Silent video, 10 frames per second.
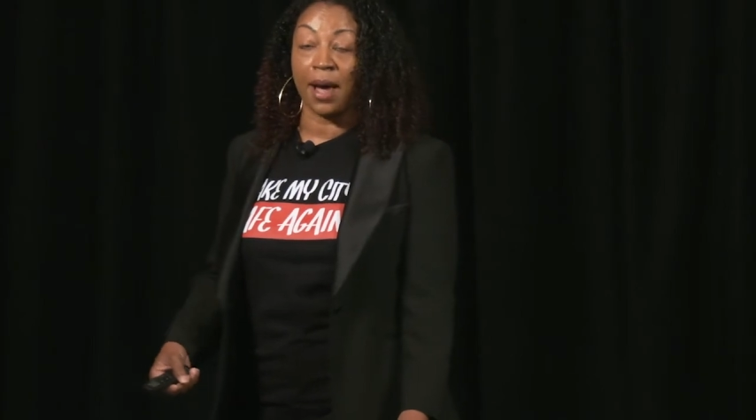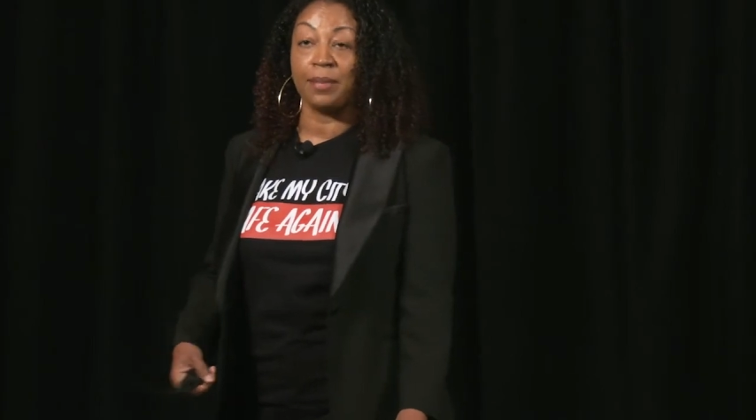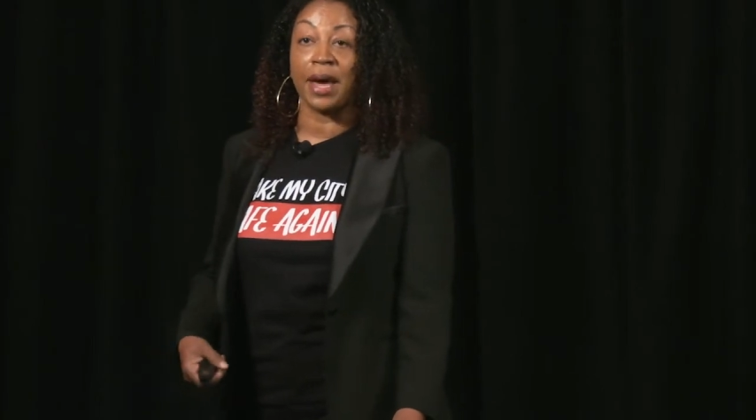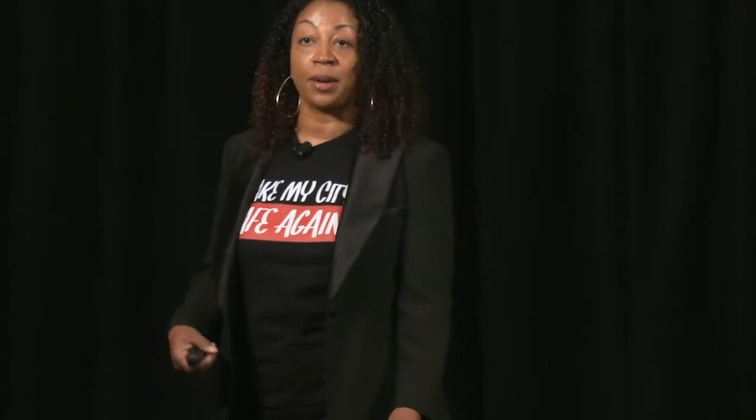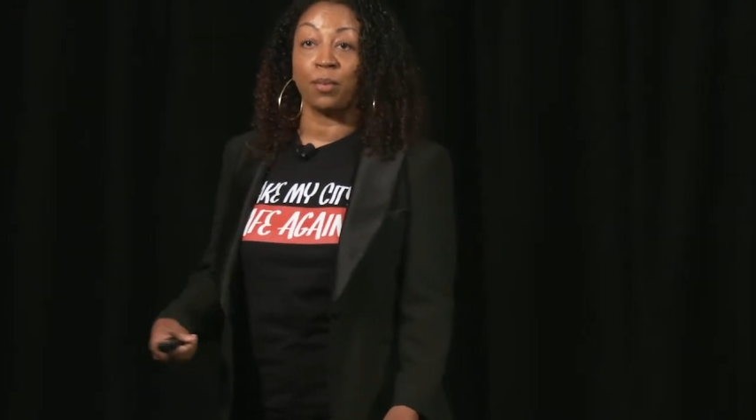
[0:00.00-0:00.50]
I'm
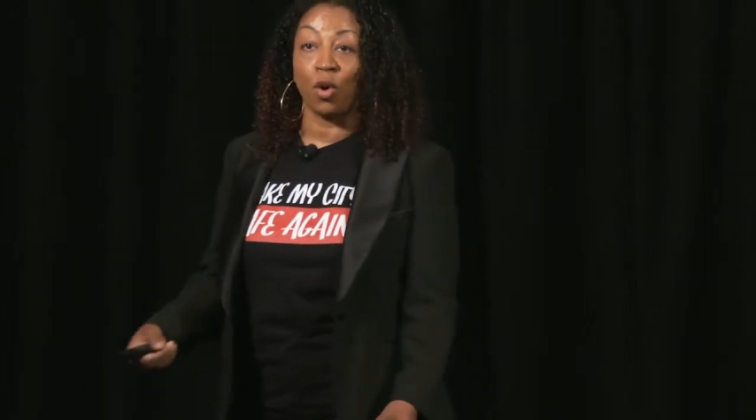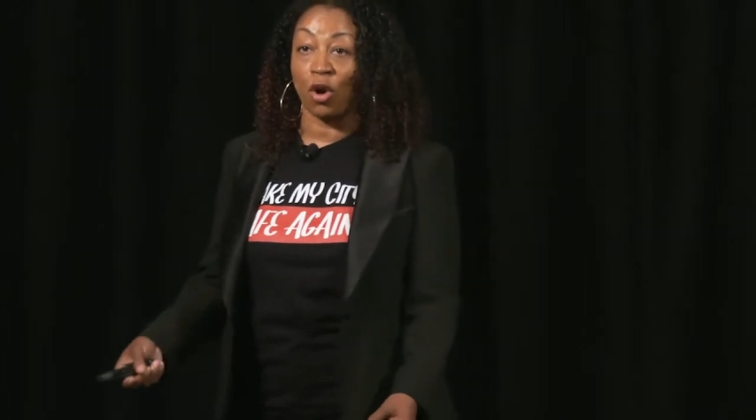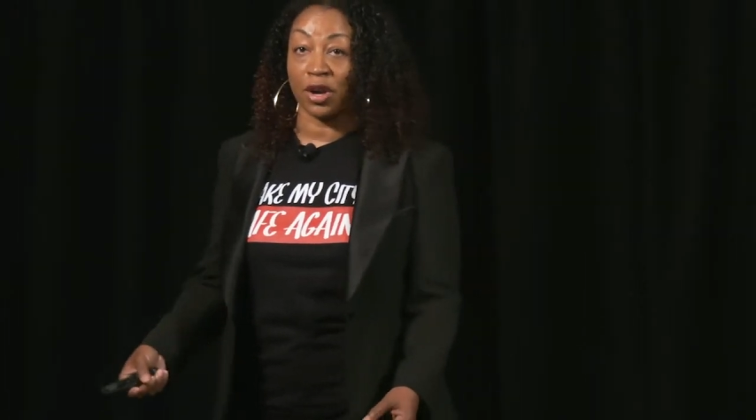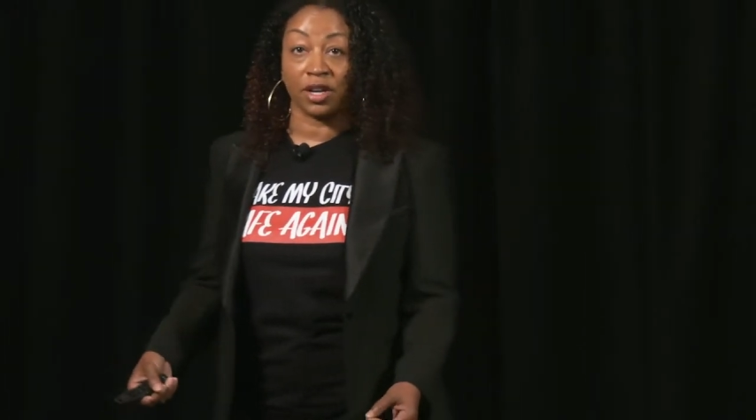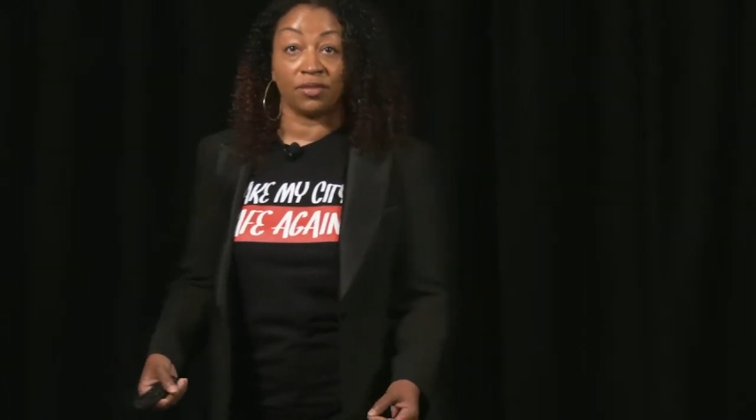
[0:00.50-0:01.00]
not a
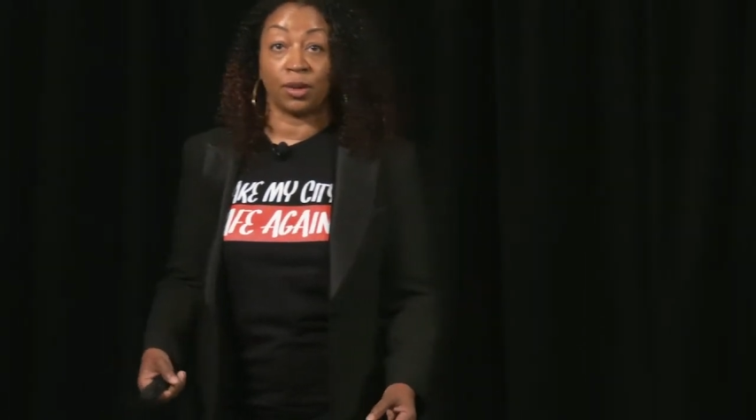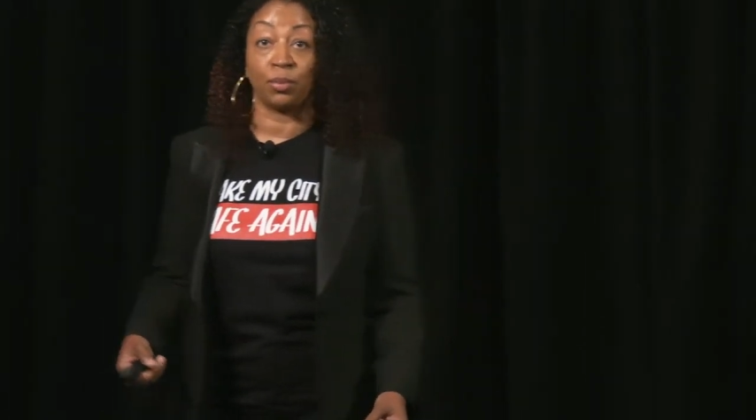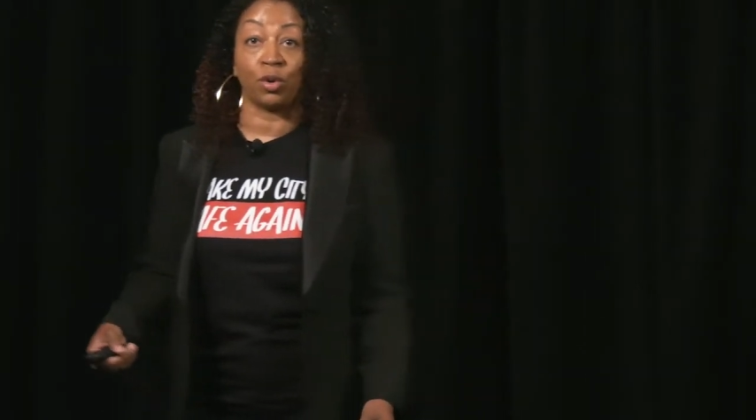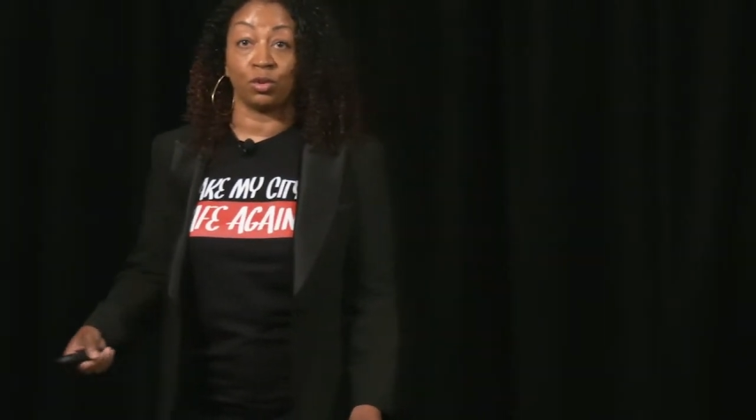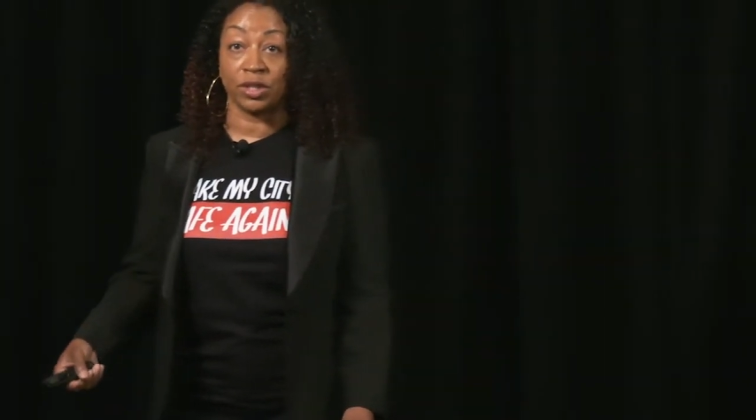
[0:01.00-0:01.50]
part of the
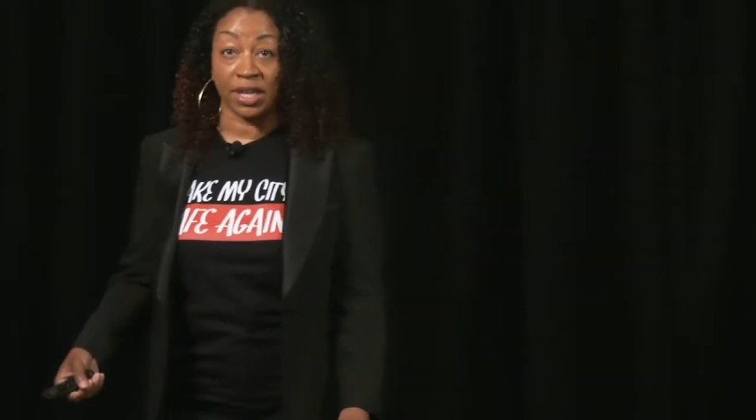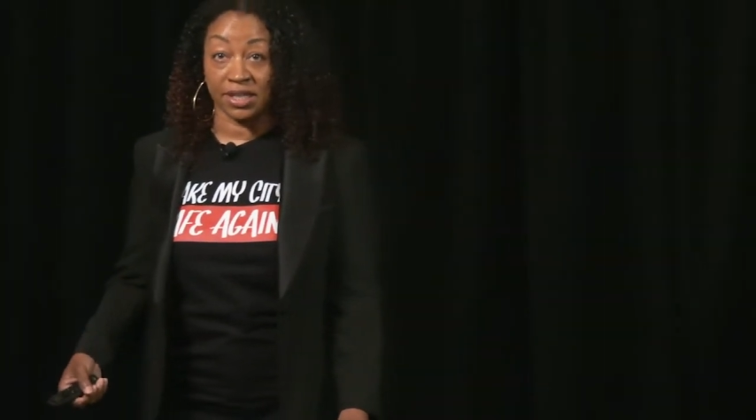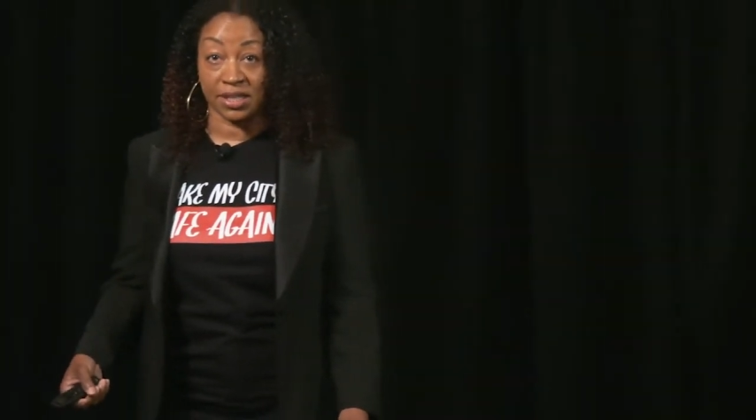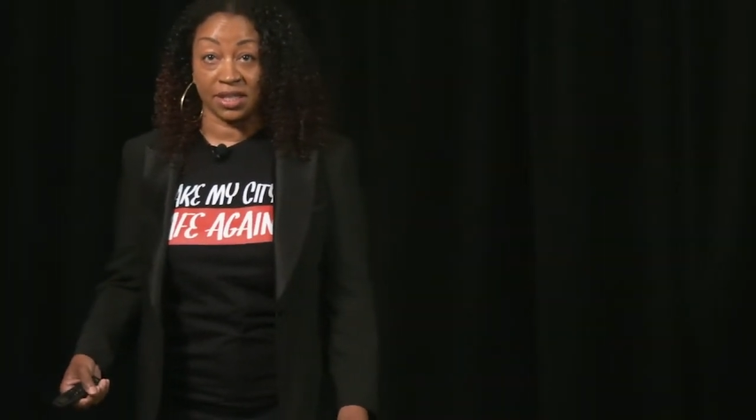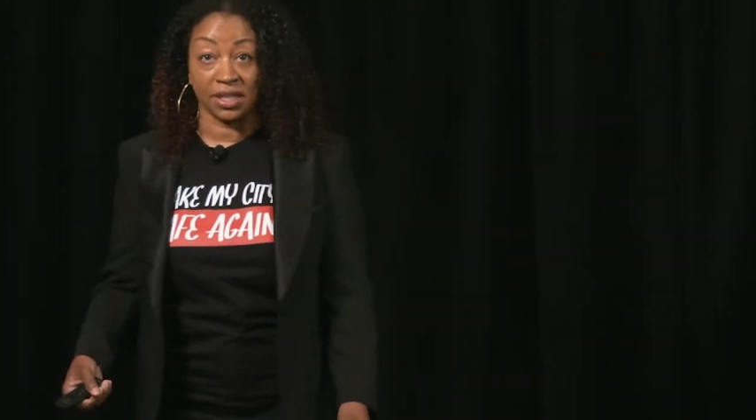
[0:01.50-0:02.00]

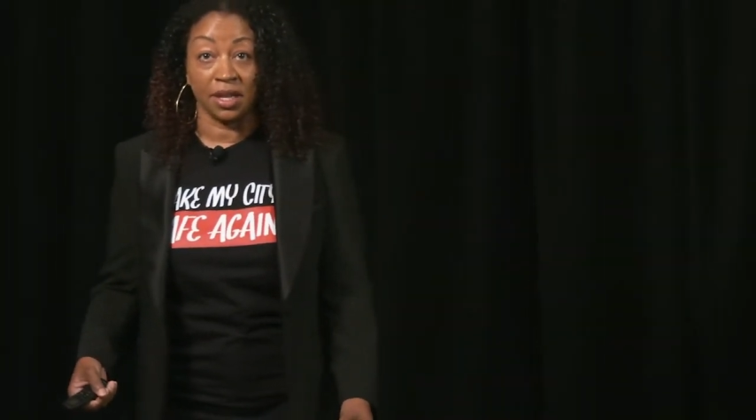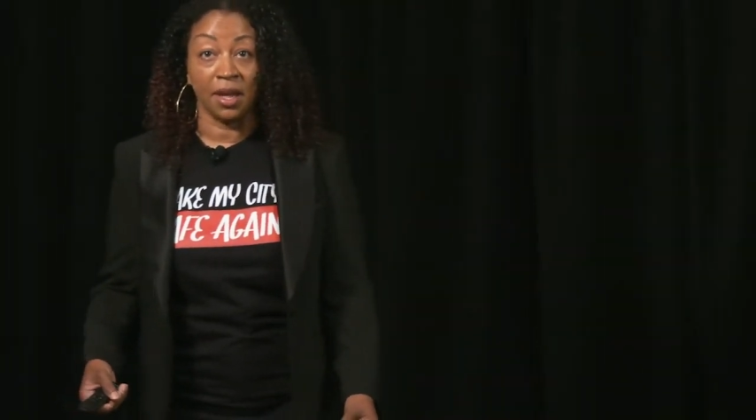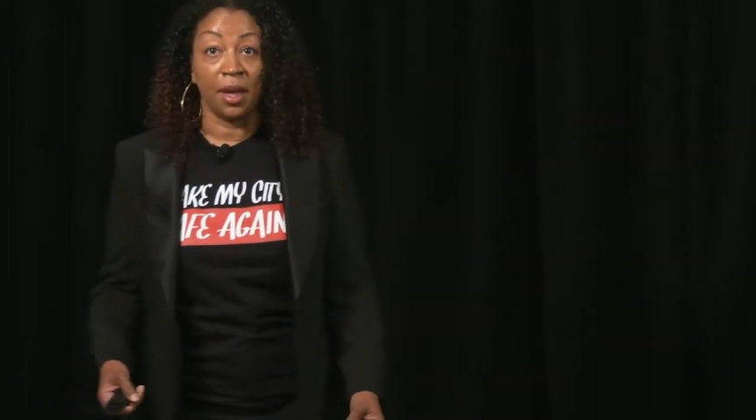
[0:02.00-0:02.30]
protesting,